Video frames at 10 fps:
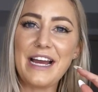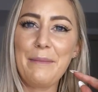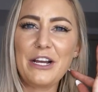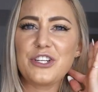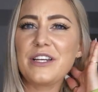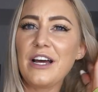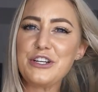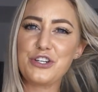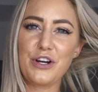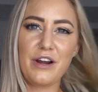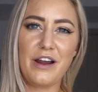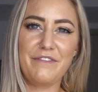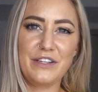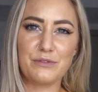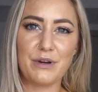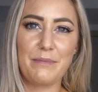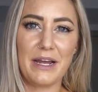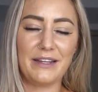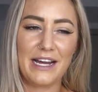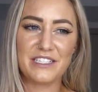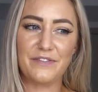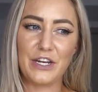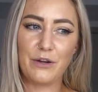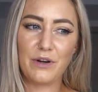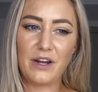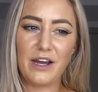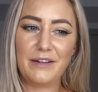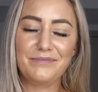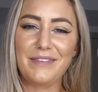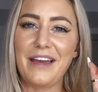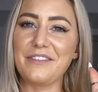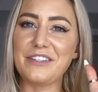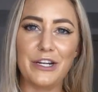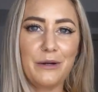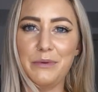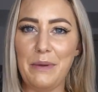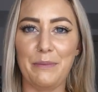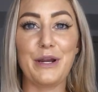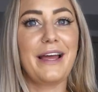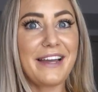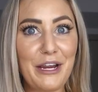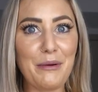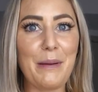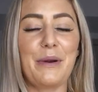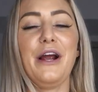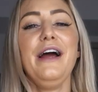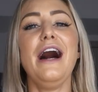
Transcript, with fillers: I'm actually not sure if these were in my last video or not. I have a terrible memory. I can't remember.